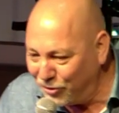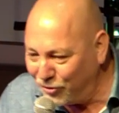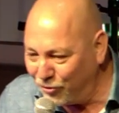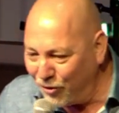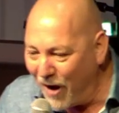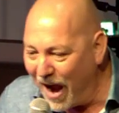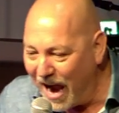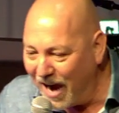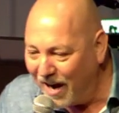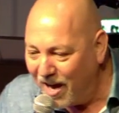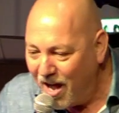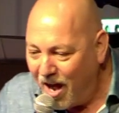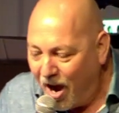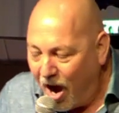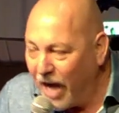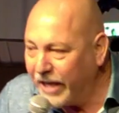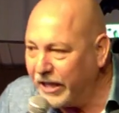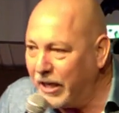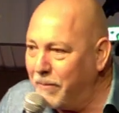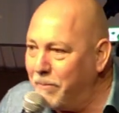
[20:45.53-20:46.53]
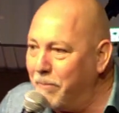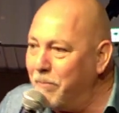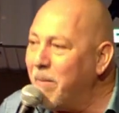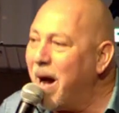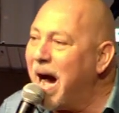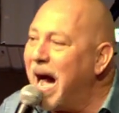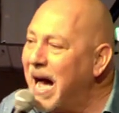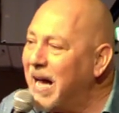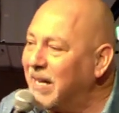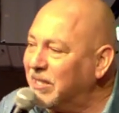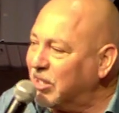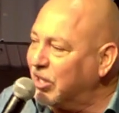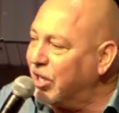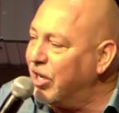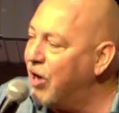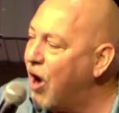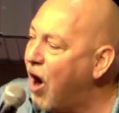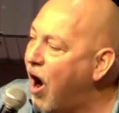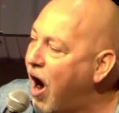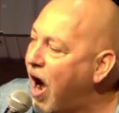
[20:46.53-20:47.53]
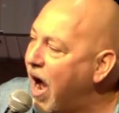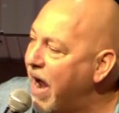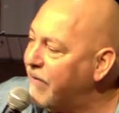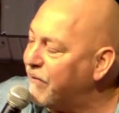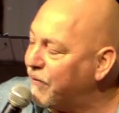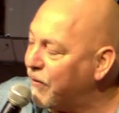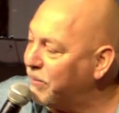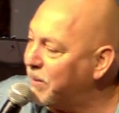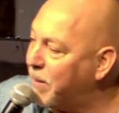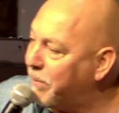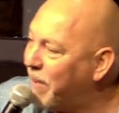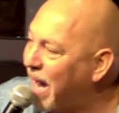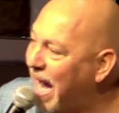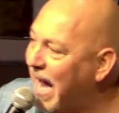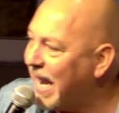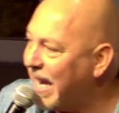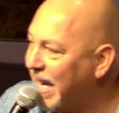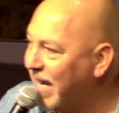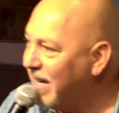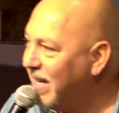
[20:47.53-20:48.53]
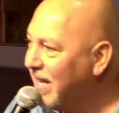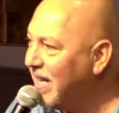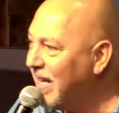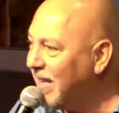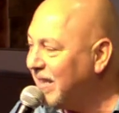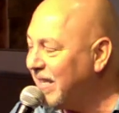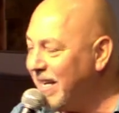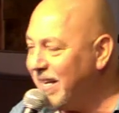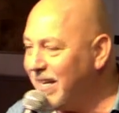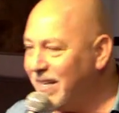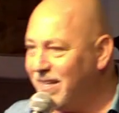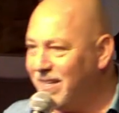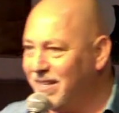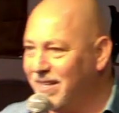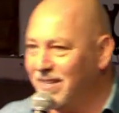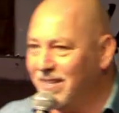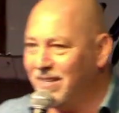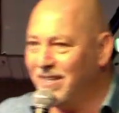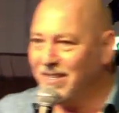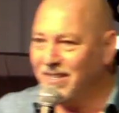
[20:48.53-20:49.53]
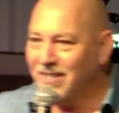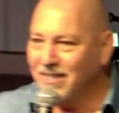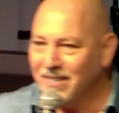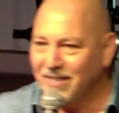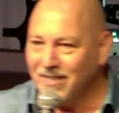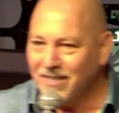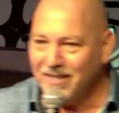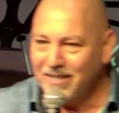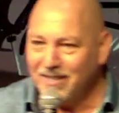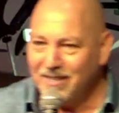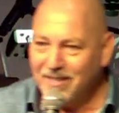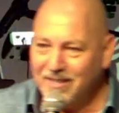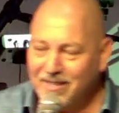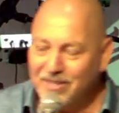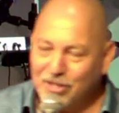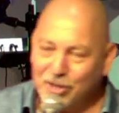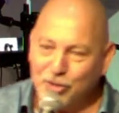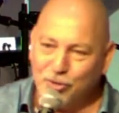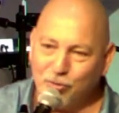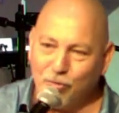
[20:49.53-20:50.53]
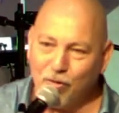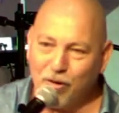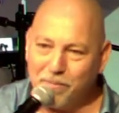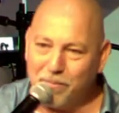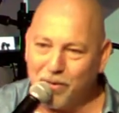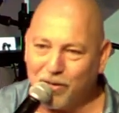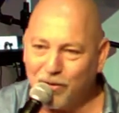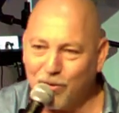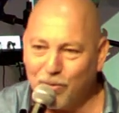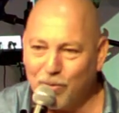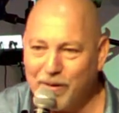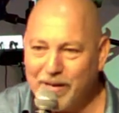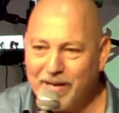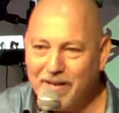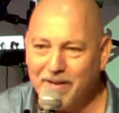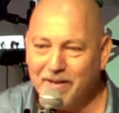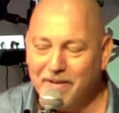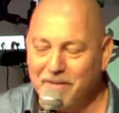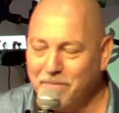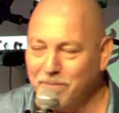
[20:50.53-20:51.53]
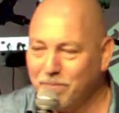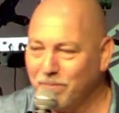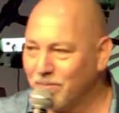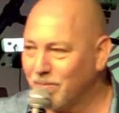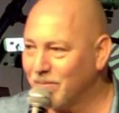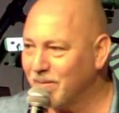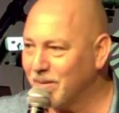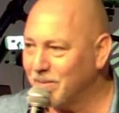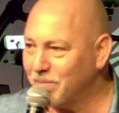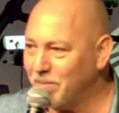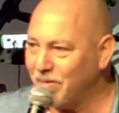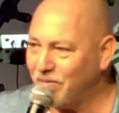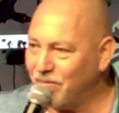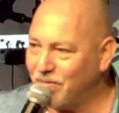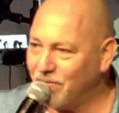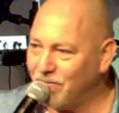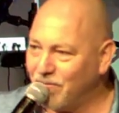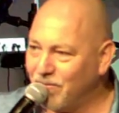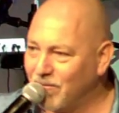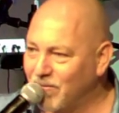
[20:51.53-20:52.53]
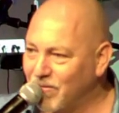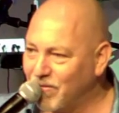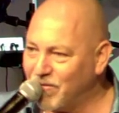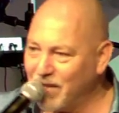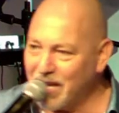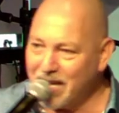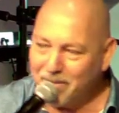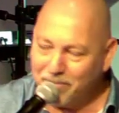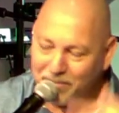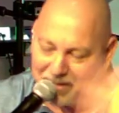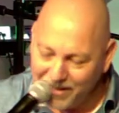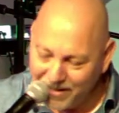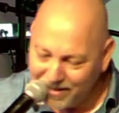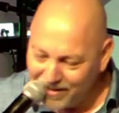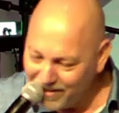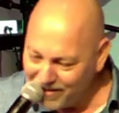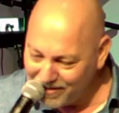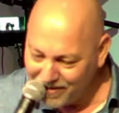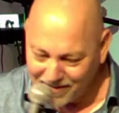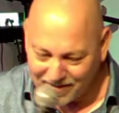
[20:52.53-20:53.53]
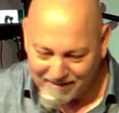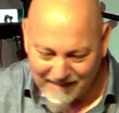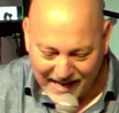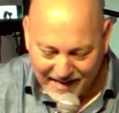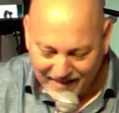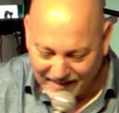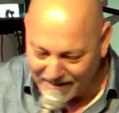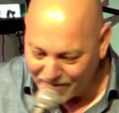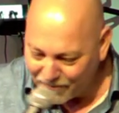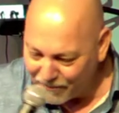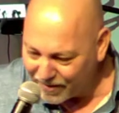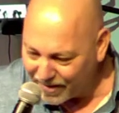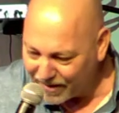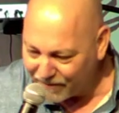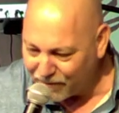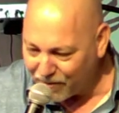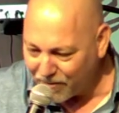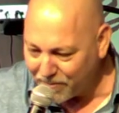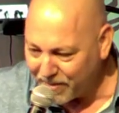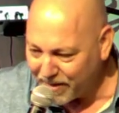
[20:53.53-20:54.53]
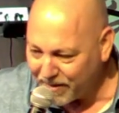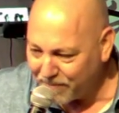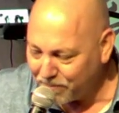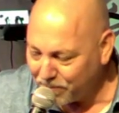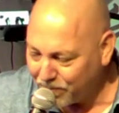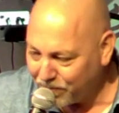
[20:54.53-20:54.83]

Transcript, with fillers: drunk, I could mask and hide from the pain that had destroyed my career, my family, taken everything from me.